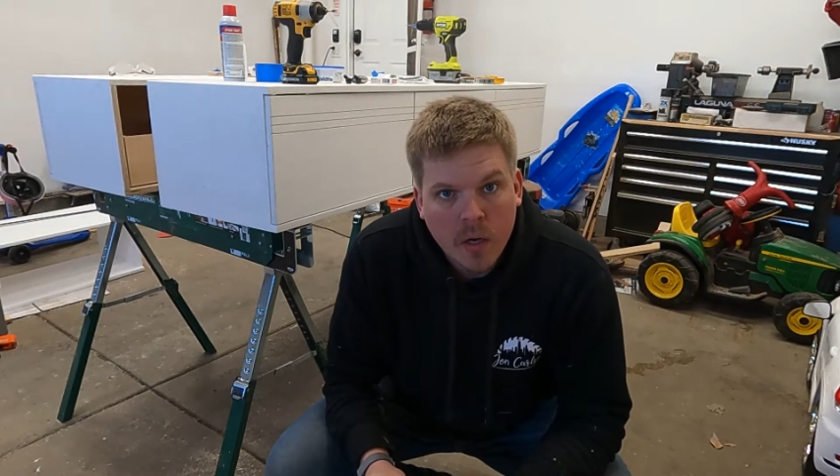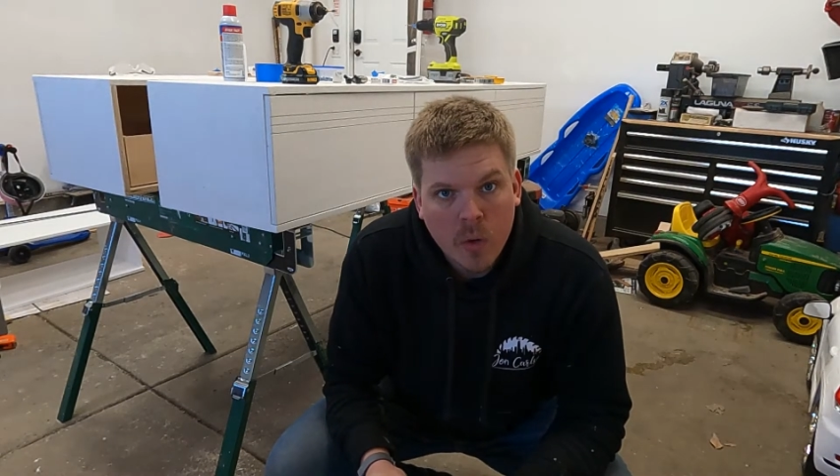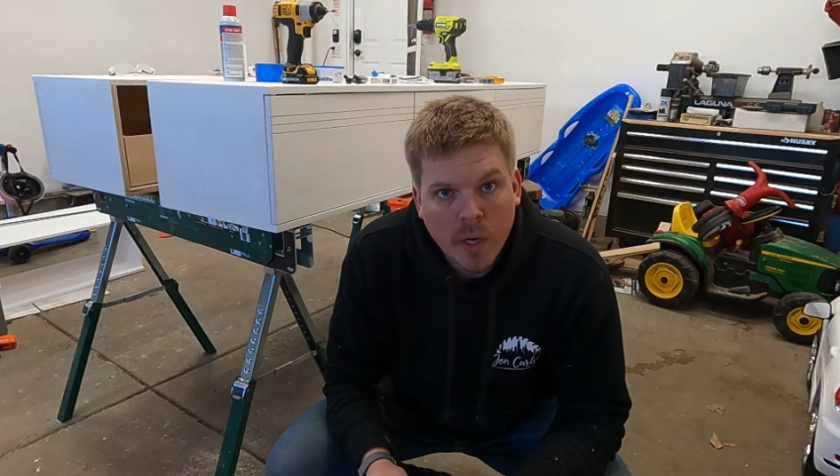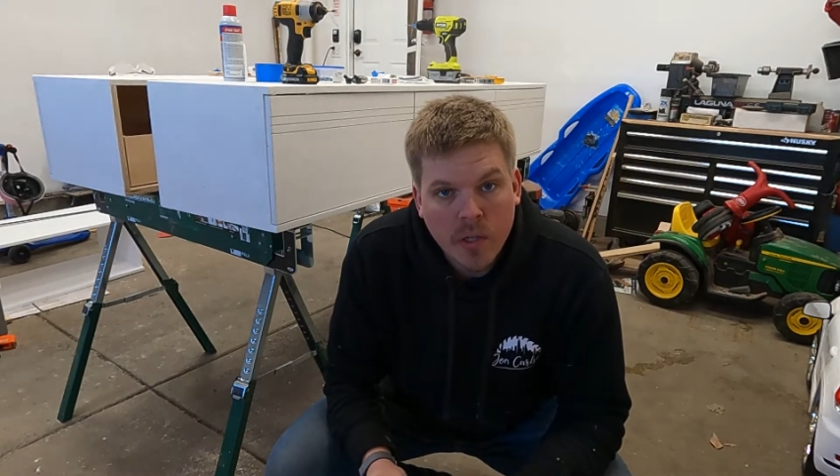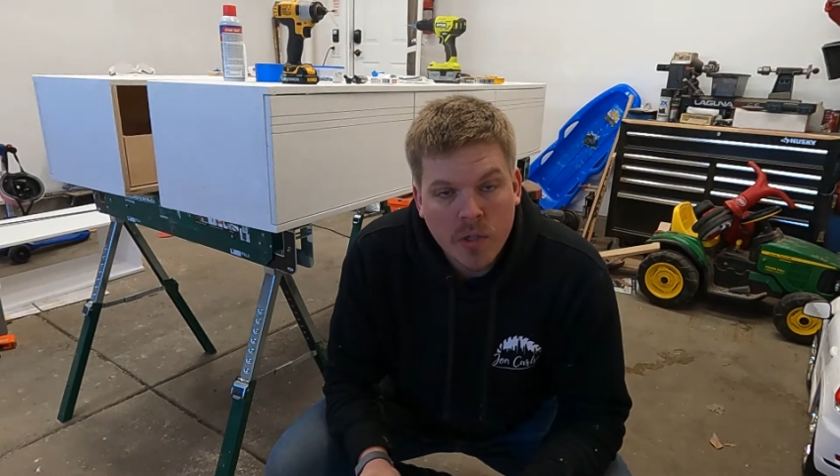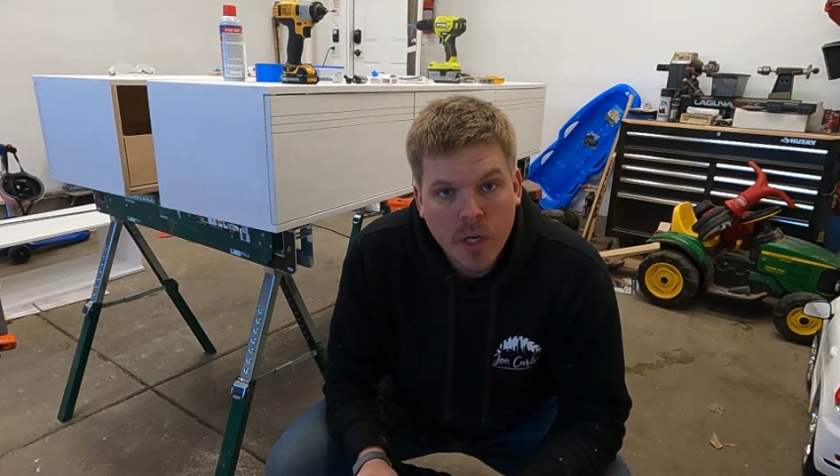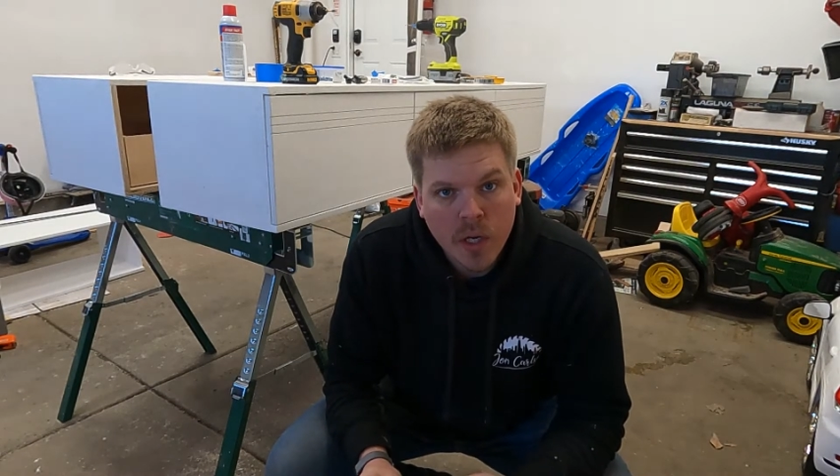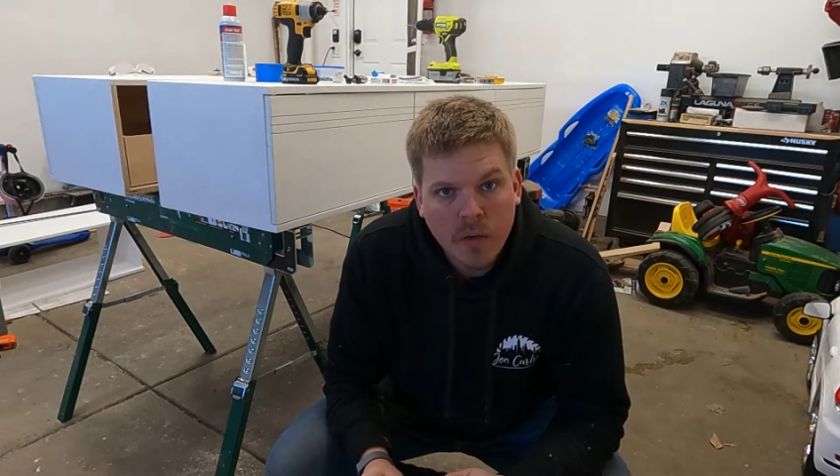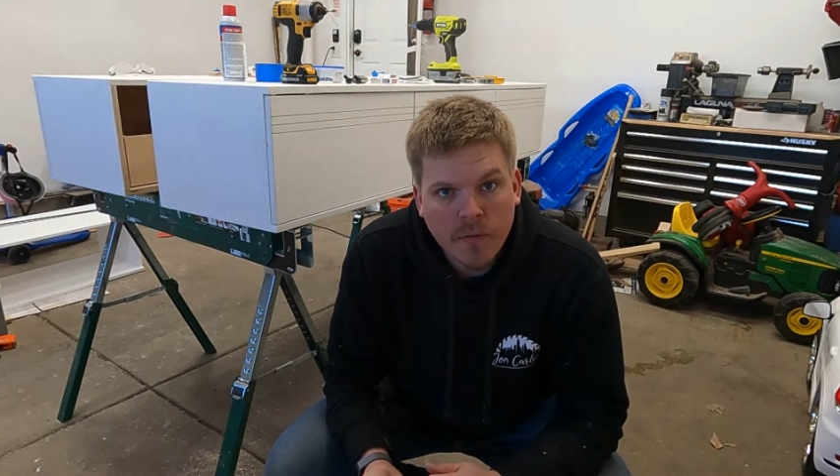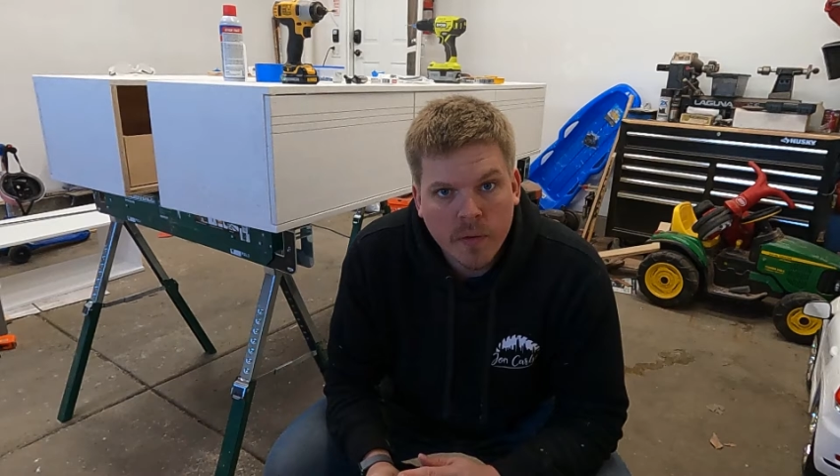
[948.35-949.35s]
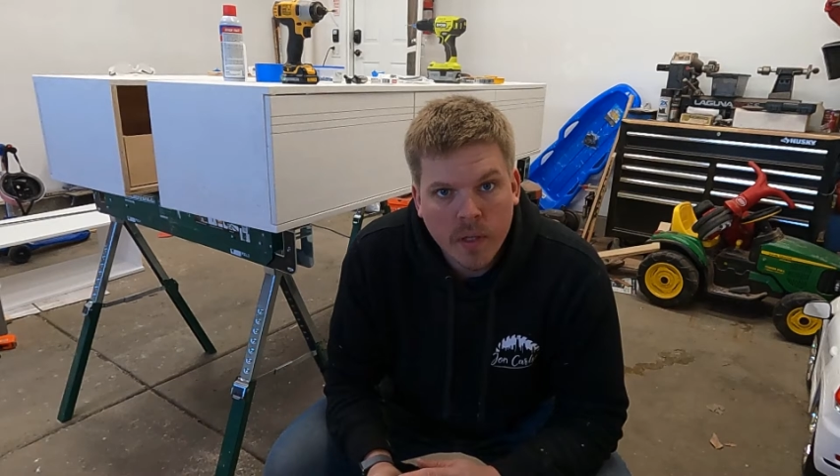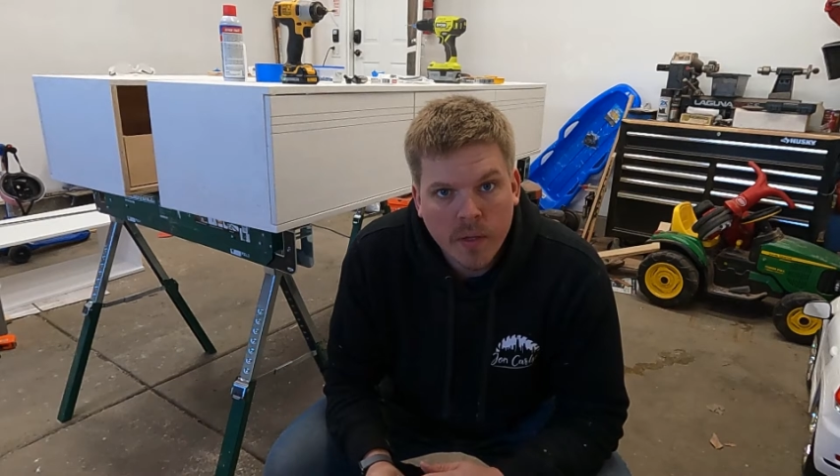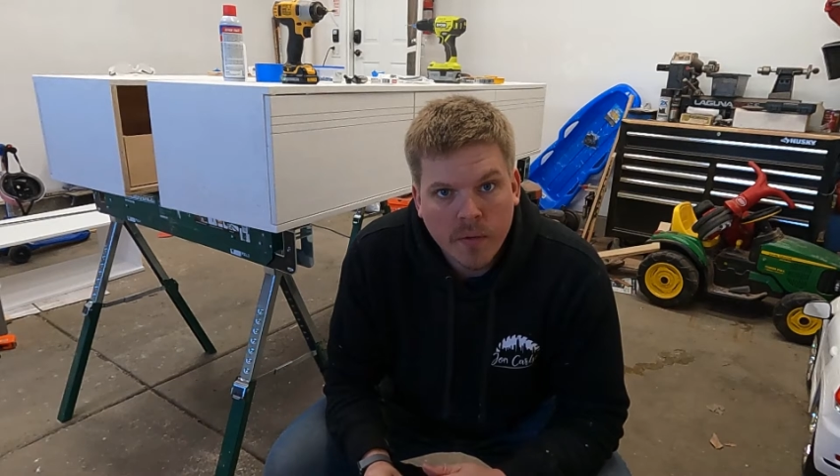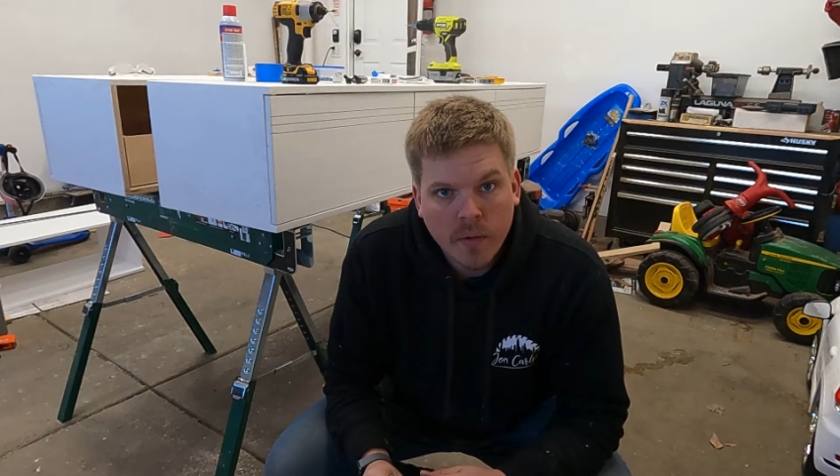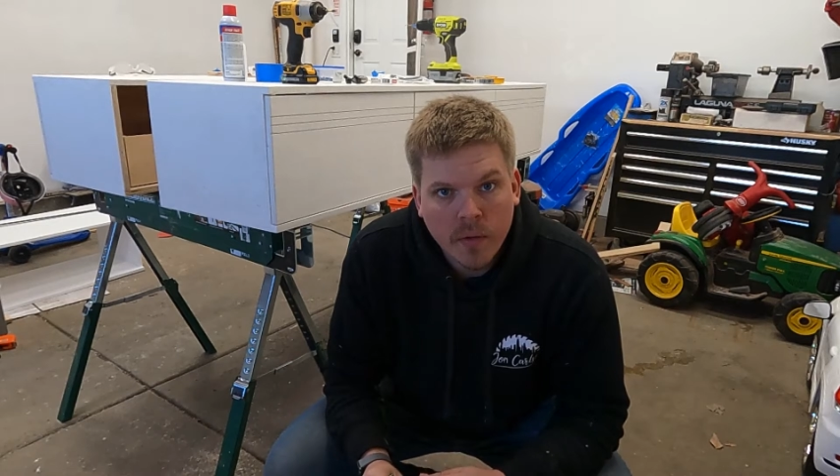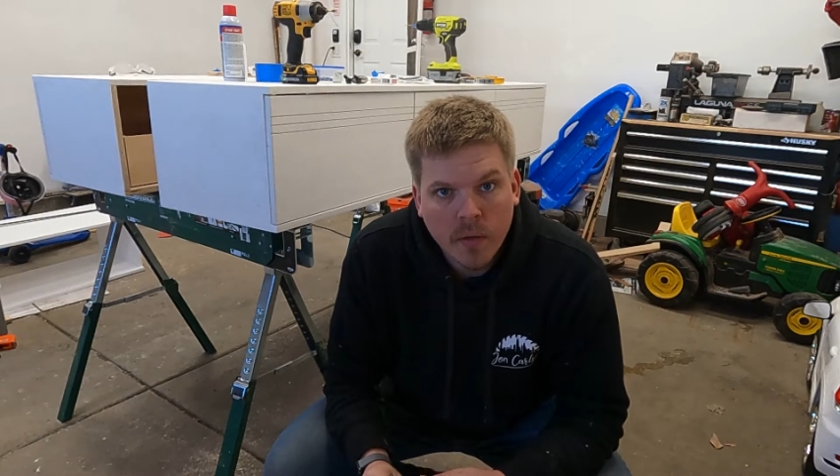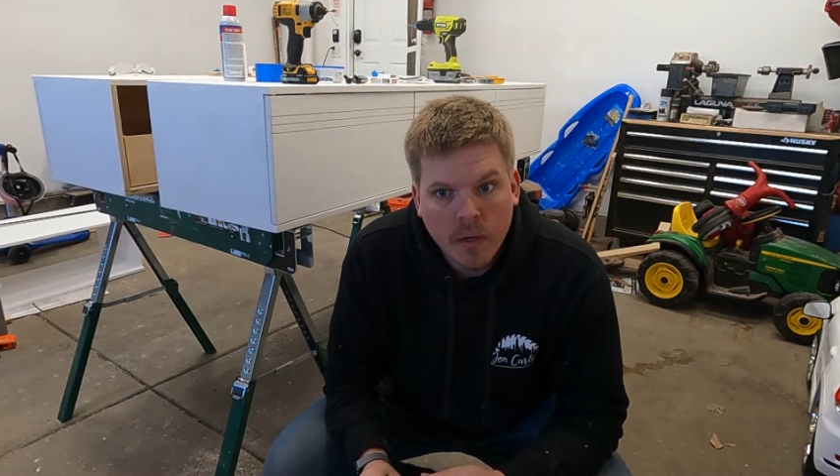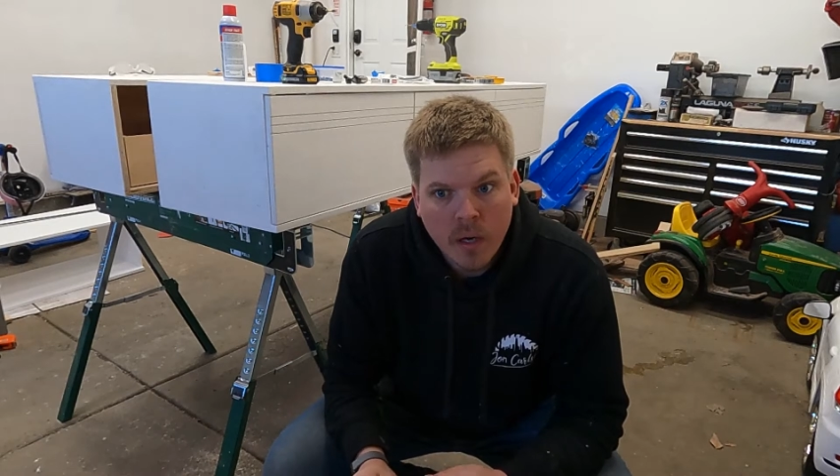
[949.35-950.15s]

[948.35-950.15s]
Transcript: a quick jig for this,